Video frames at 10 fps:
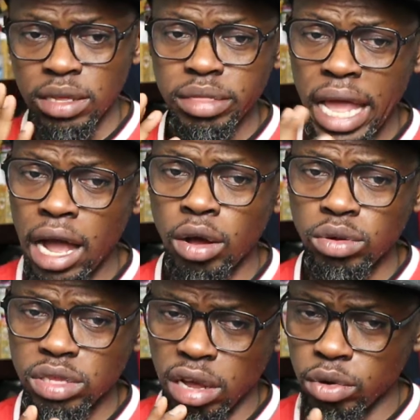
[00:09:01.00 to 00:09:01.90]

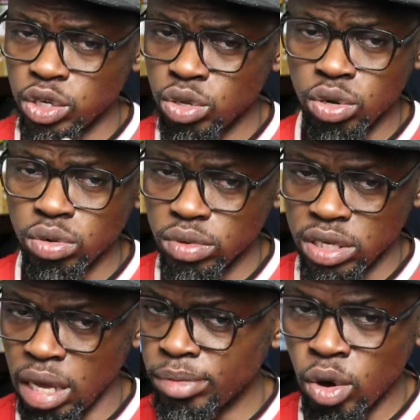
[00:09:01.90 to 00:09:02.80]
Now, there was no
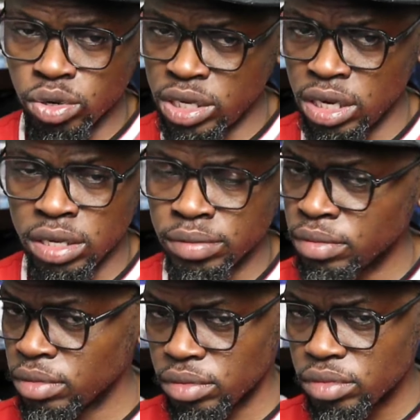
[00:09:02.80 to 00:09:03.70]
scapegoating.
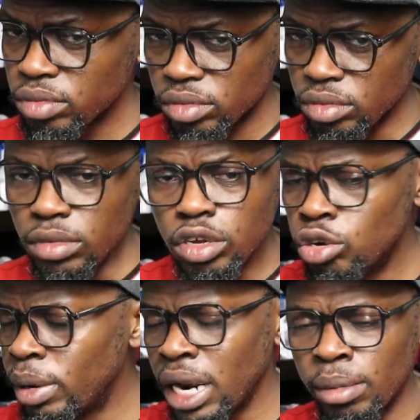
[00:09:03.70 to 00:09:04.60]

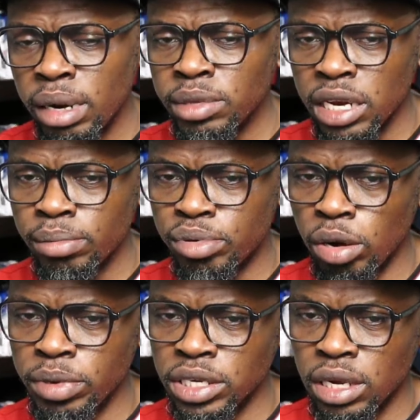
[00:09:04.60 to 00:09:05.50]
Ruben Amorim didn't
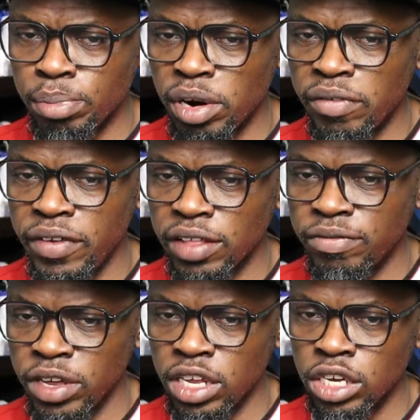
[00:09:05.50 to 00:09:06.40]
promise a perfect
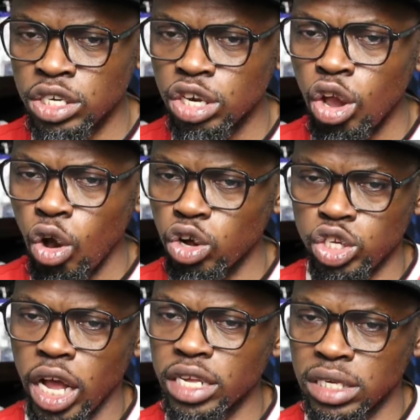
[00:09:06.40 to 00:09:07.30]
finish or
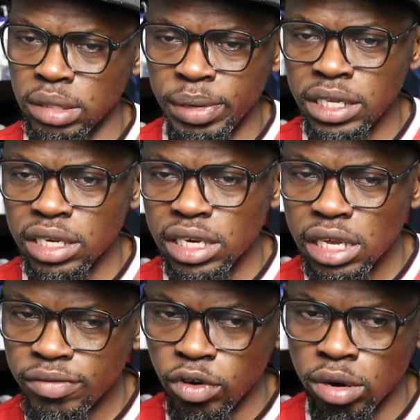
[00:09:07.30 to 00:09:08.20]
try to spin the
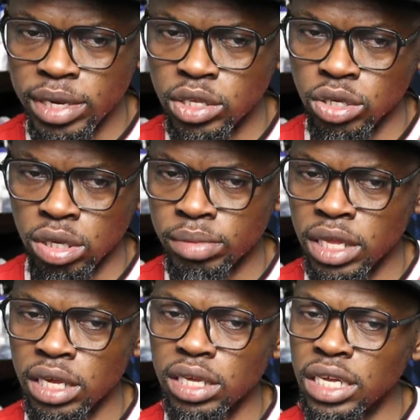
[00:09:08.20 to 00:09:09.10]
league form into
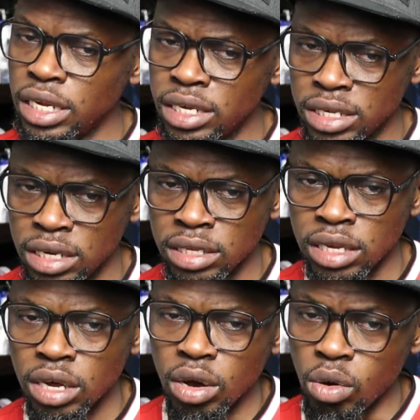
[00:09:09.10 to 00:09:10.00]
something it isn't.
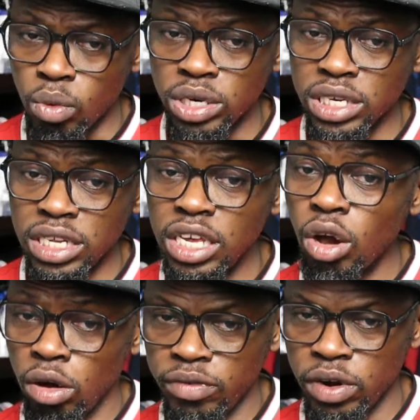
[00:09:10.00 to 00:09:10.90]
What did he
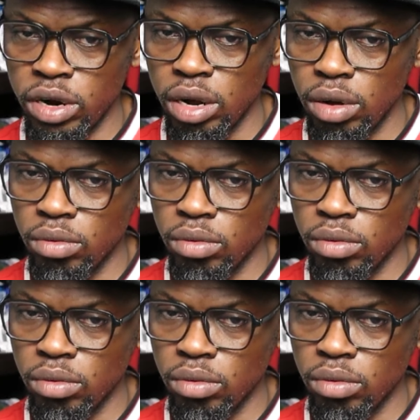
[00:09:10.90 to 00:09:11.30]
offer?